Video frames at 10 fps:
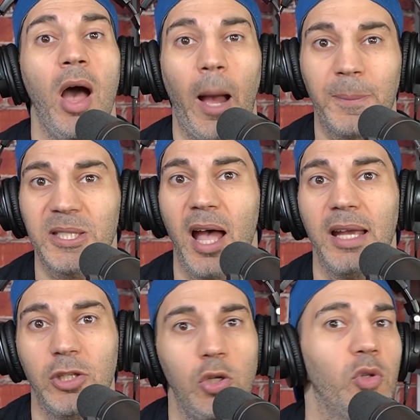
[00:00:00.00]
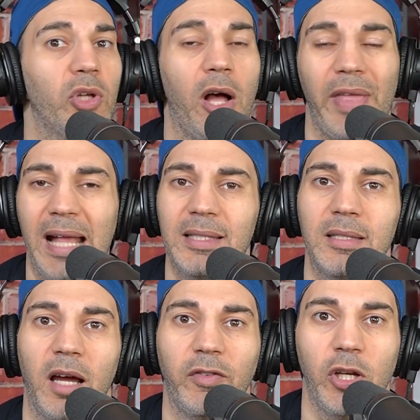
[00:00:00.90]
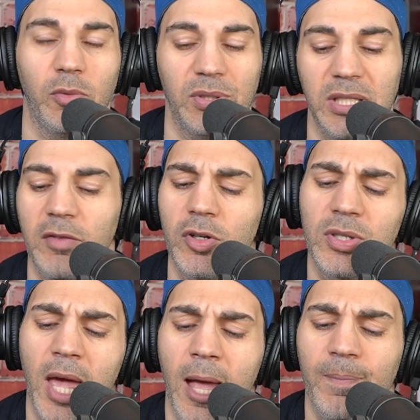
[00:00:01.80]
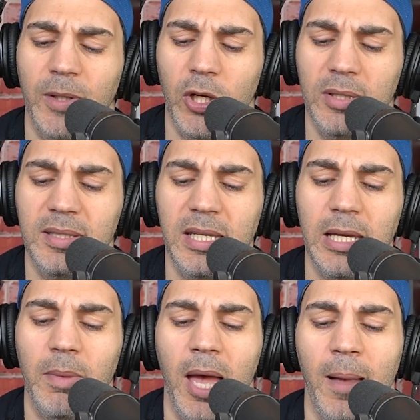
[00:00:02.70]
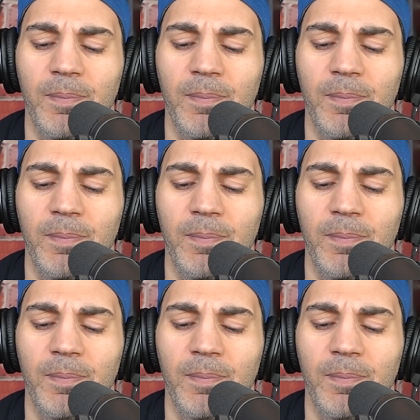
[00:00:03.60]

upside, youth, all that stuff, good receivers, good team.